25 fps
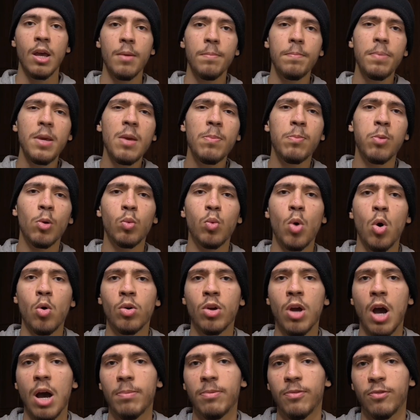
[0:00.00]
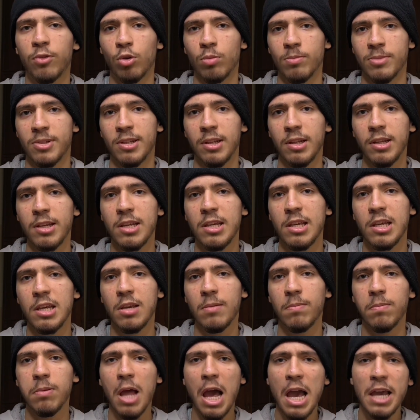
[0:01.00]
People woke up from
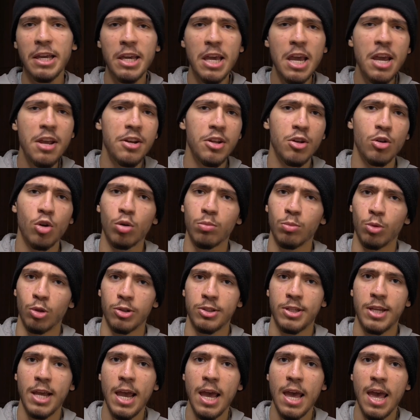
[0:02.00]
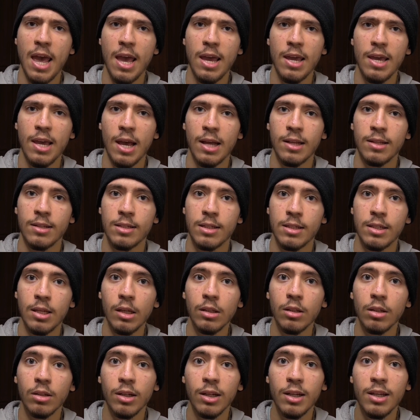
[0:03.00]
sleep like any normal day, and
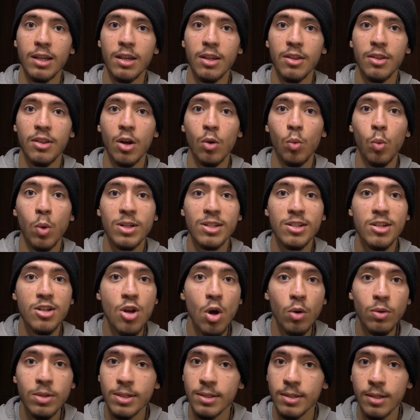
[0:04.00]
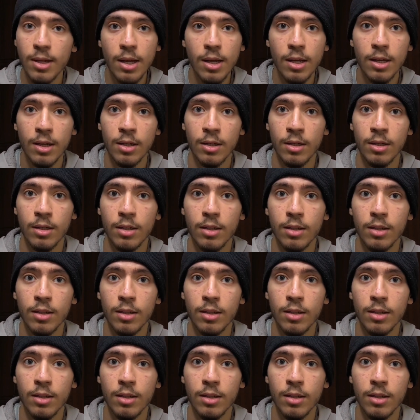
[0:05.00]
suddenly there was no sun.